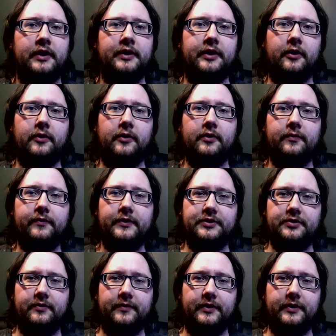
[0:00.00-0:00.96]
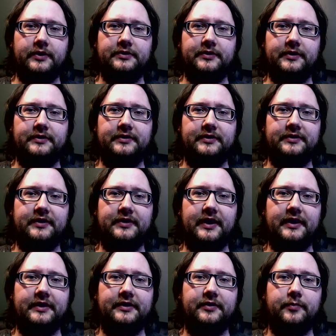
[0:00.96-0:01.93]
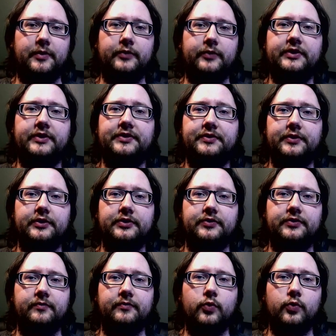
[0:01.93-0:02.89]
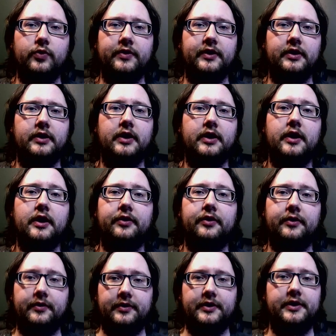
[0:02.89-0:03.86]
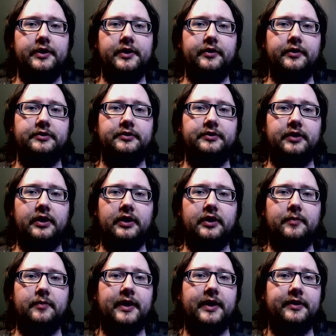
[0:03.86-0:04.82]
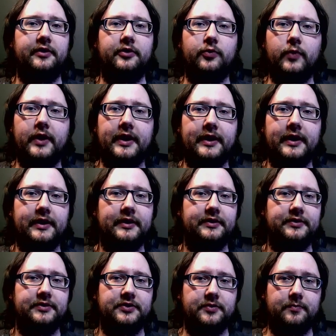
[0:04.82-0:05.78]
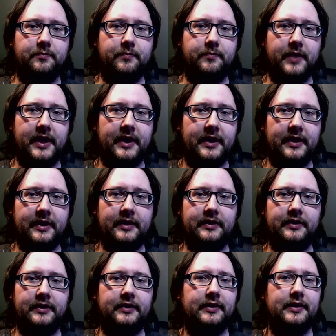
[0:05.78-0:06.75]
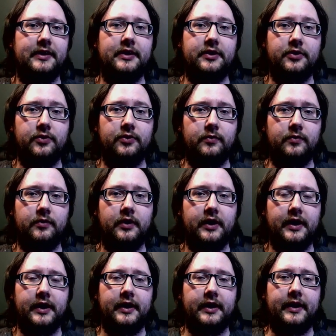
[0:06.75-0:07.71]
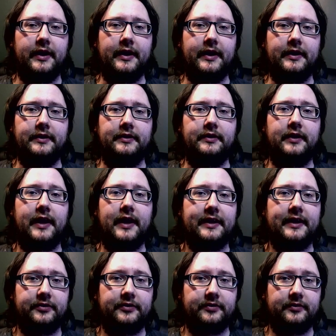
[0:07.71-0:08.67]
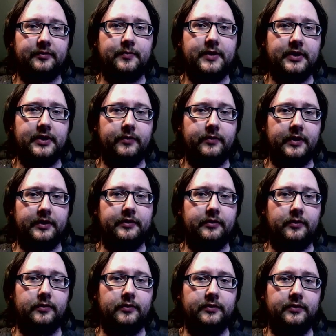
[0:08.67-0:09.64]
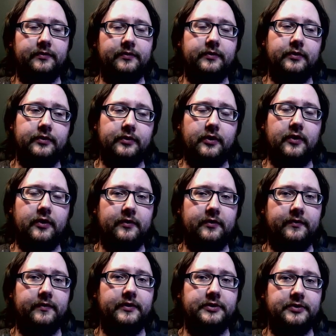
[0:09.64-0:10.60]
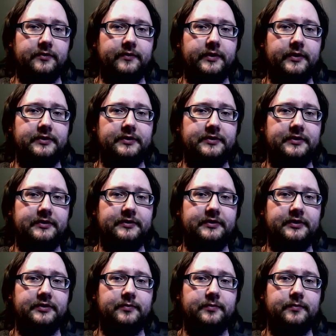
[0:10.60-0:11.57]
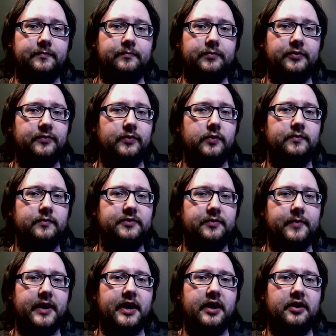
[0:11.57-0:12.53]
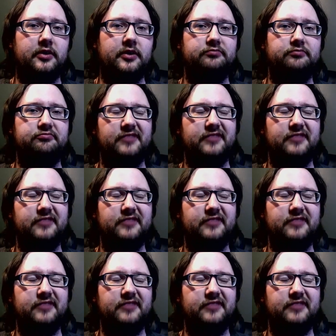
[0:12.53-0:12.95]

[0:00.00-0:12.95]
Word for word: Now, artificial photosynthesis has been researched for more than 30 years by the US, Japan, and the EU, and the last speed record holder for artificial photosynthesis performs about